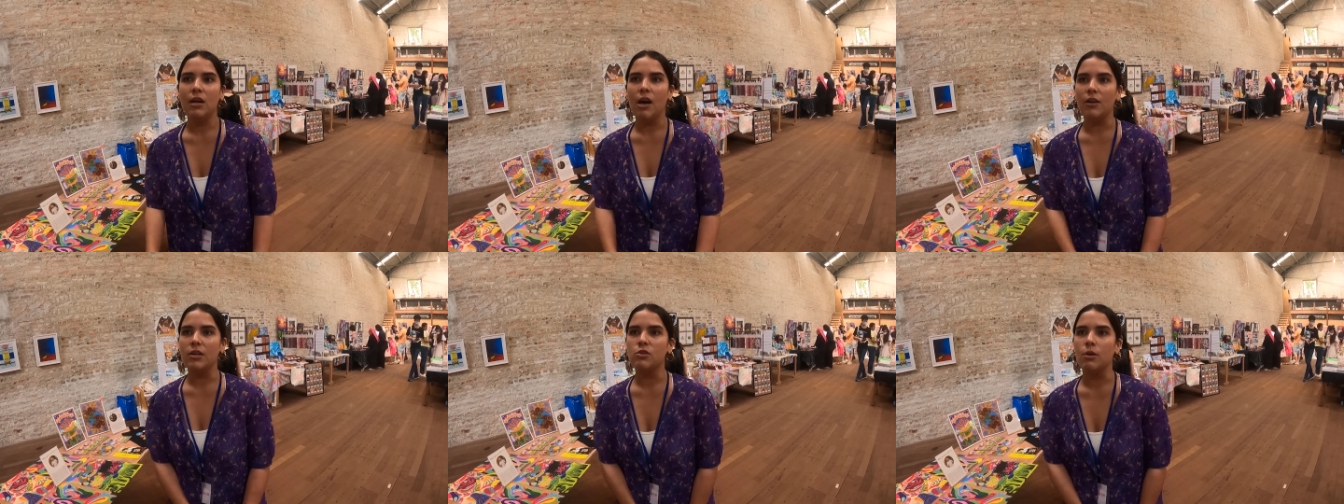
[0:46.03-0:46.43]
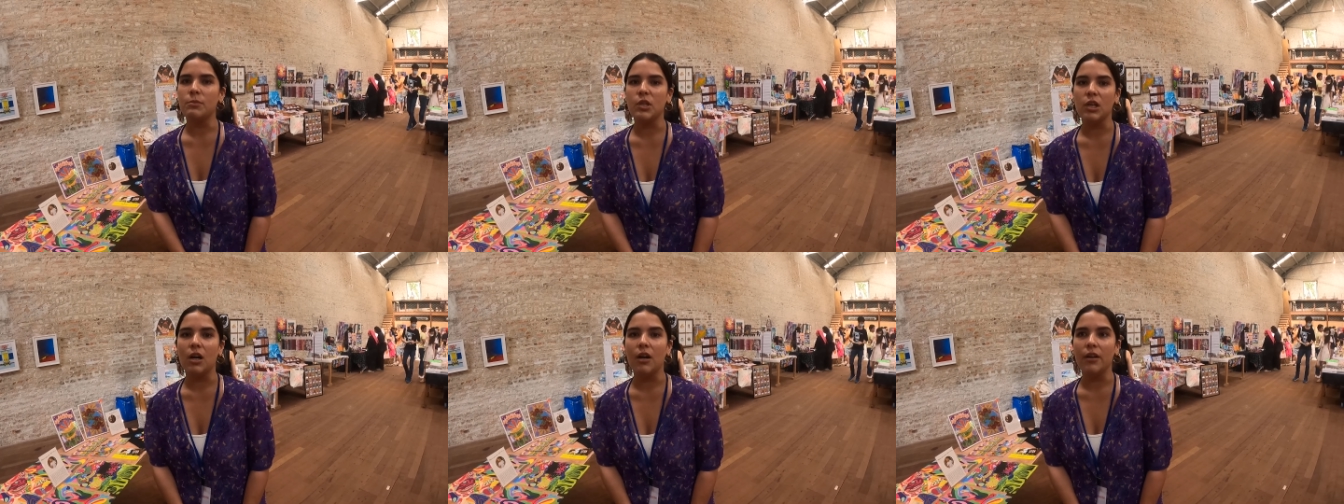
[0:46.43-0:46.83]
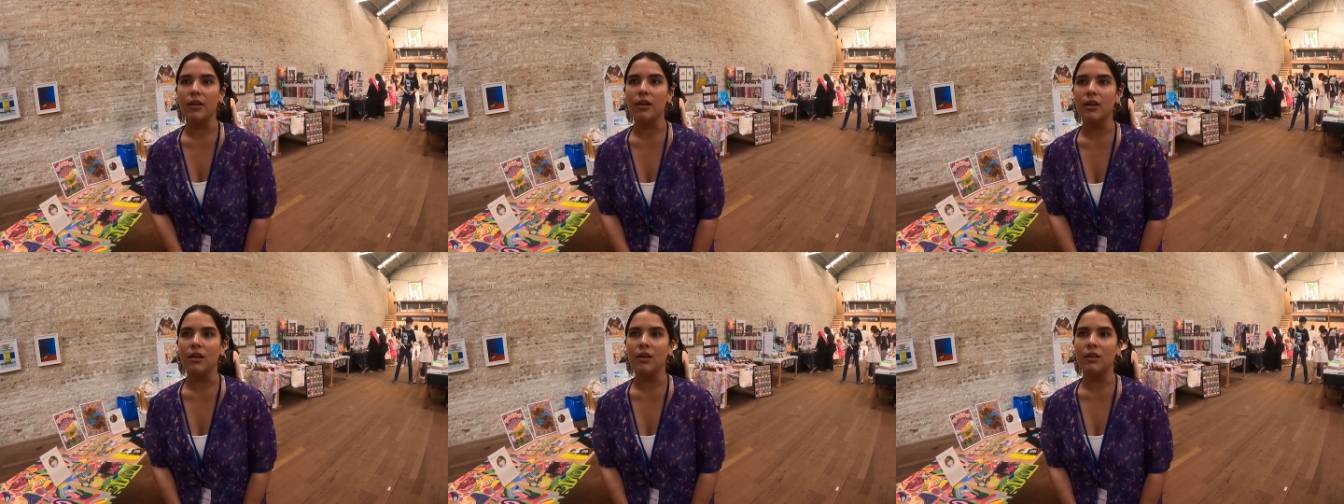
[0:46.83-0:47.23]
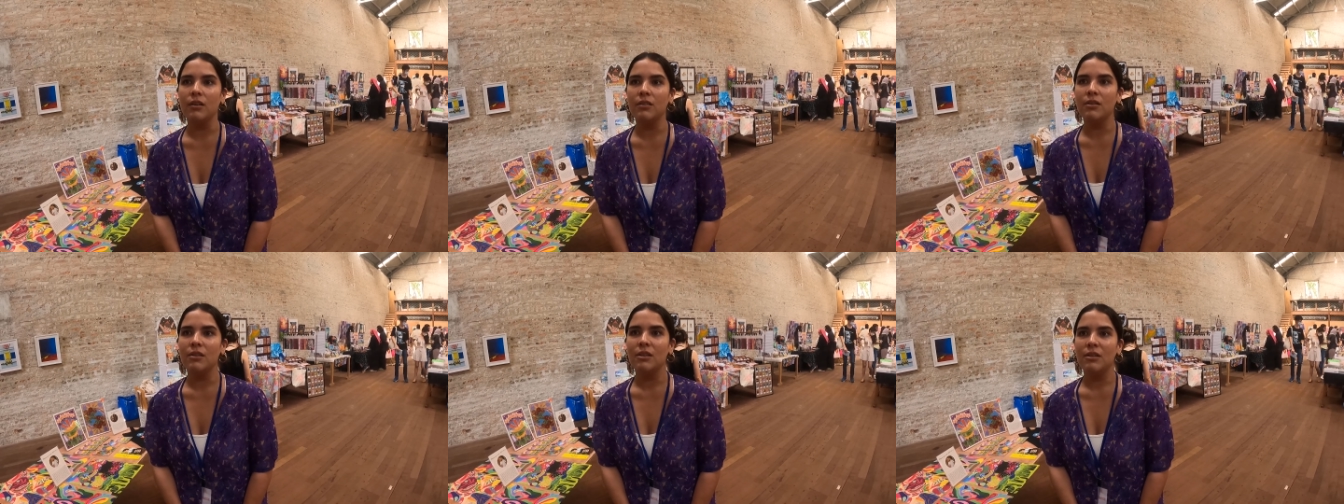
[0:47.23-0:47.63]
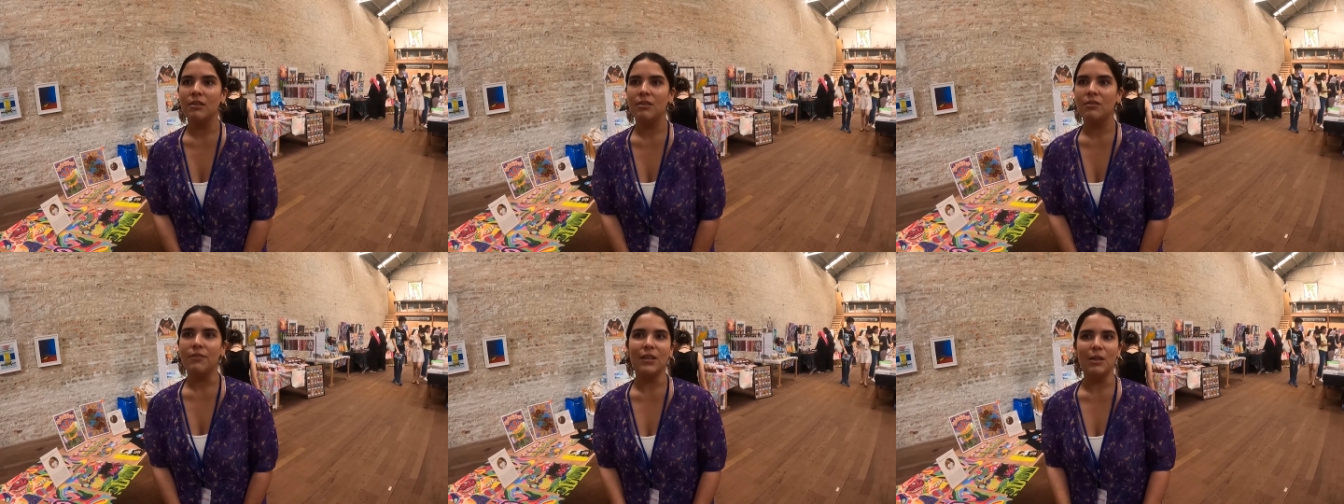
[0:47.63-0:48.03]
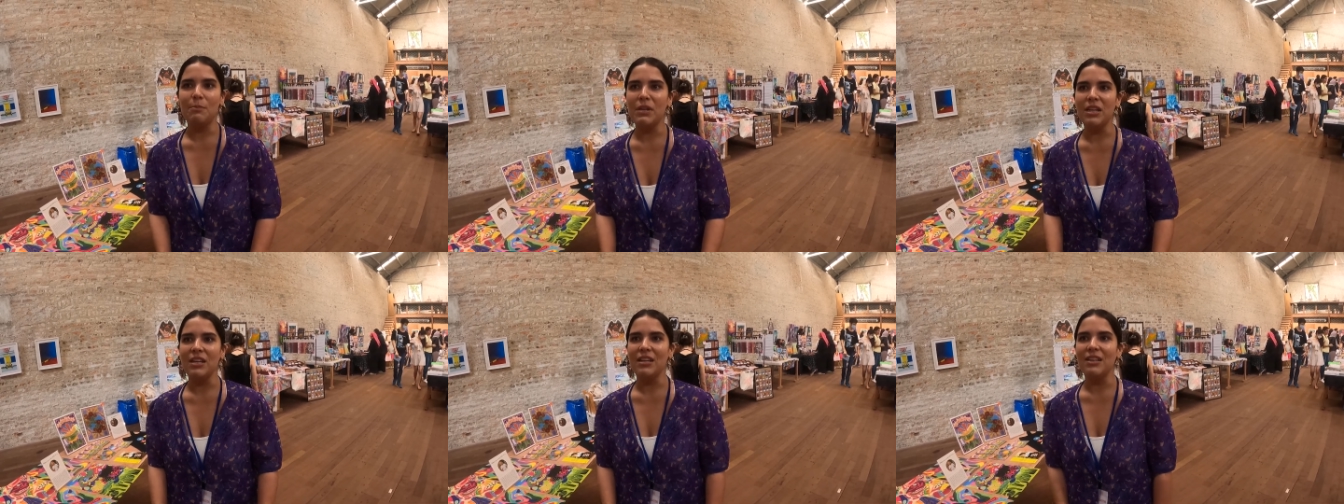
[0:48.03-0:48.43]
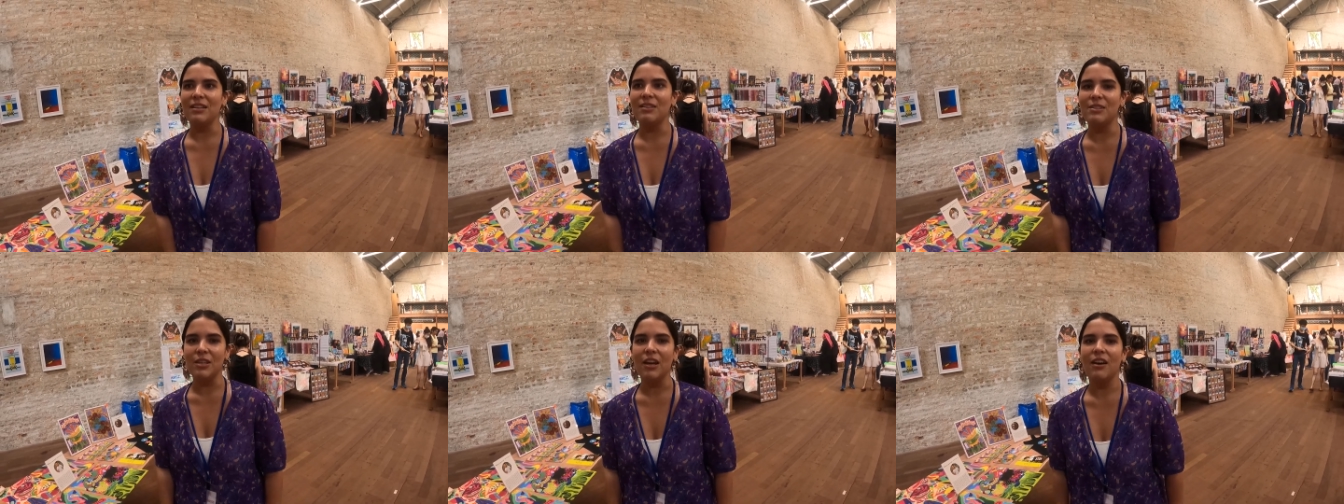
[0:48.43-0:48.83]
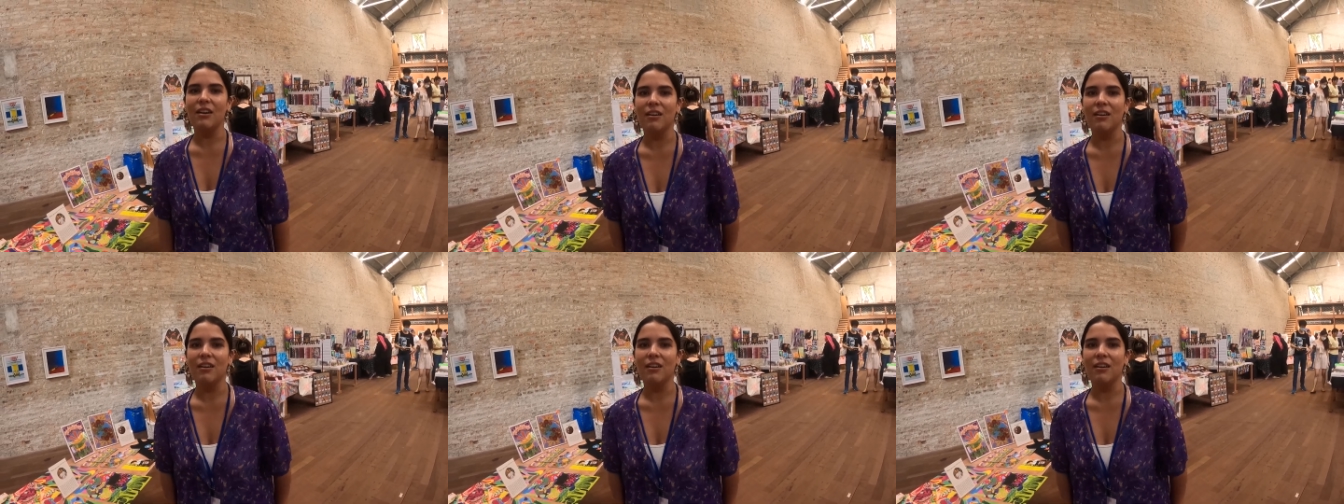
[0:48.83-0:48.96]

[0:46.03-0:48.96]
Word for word: artists from Jakarta, Philippines, Indonesia, yeah.